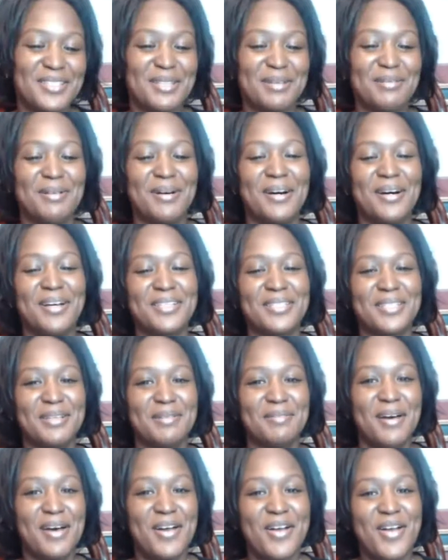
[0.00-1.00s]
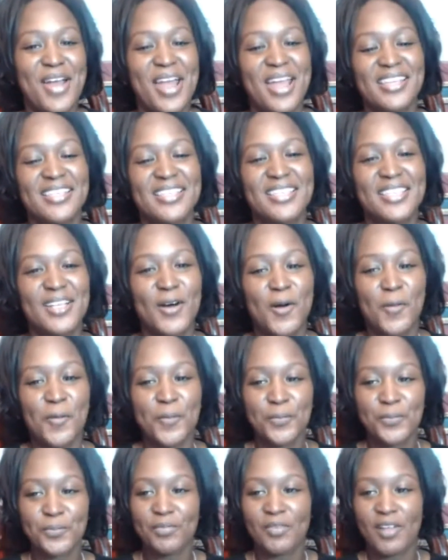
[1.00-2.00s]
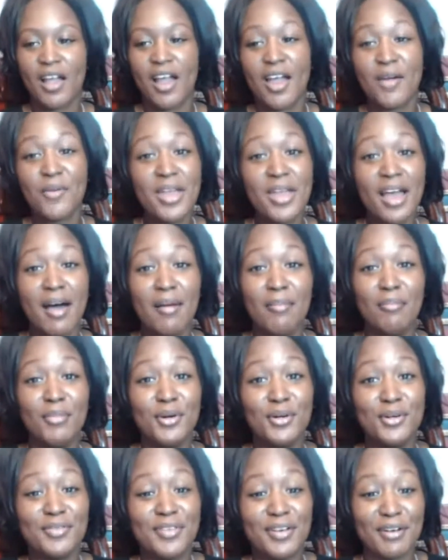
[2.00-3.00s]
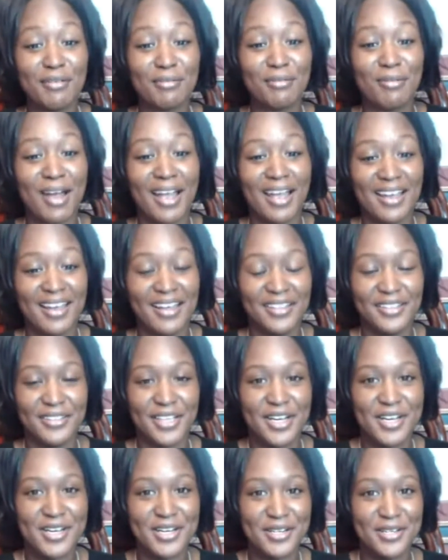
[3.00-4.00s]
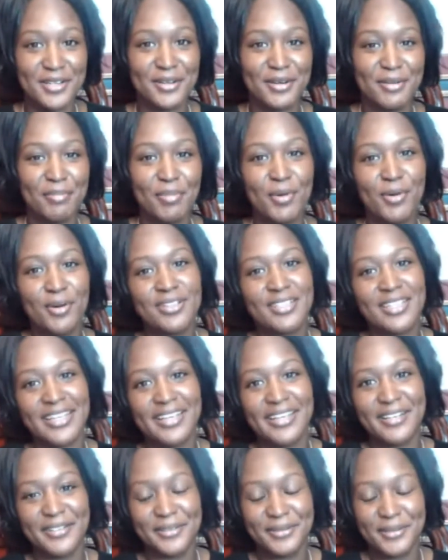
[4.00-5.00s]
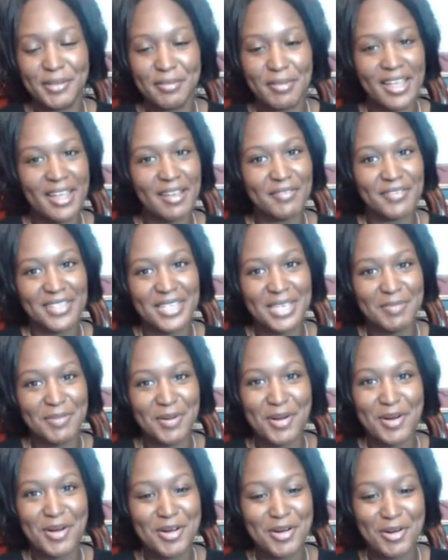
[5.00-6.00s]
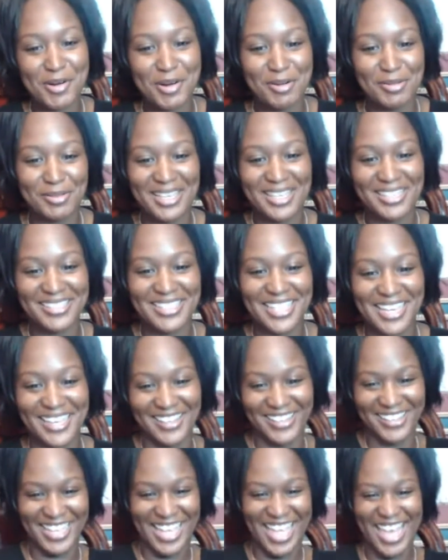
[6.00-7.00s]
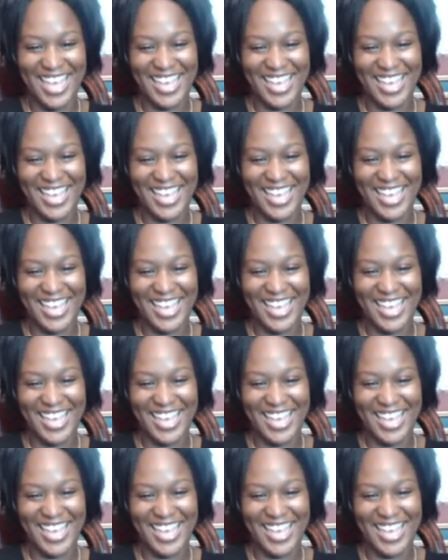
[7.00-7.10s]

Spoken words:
Awesome, awesome. All right, so all right, we are moving right along. Poor Dale, we might have to keep on going without that.